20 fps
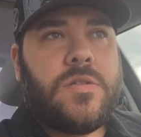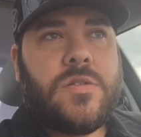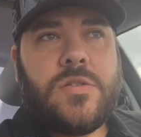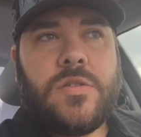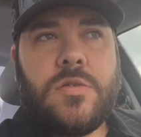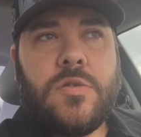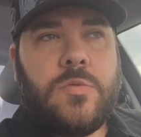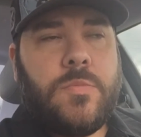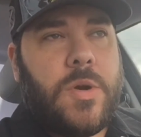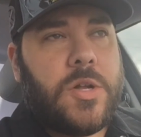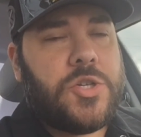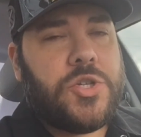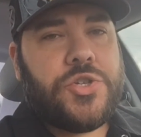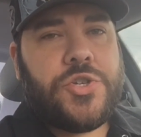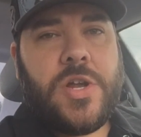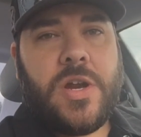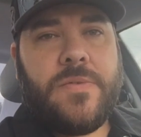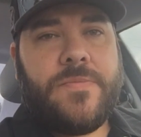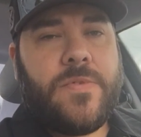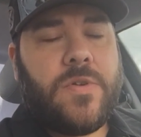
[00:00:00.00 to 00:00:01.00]
Too much
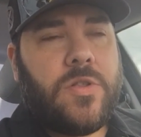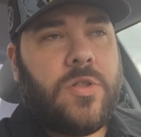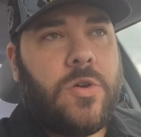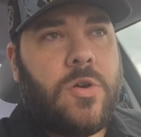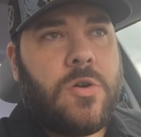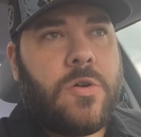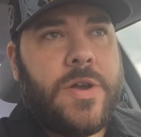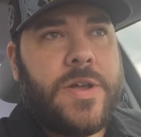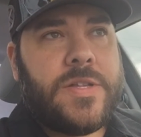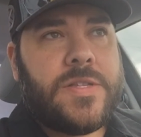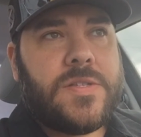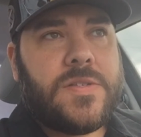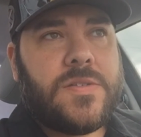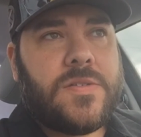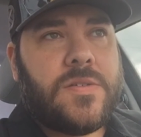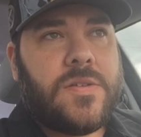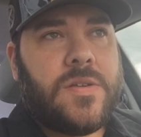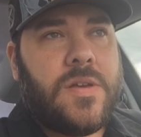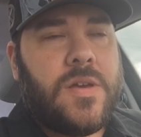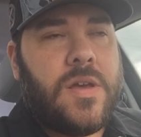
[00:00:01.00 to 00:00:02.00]
Jennifer
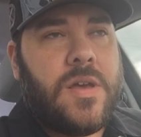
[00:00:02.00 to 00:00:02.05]
Lawrence.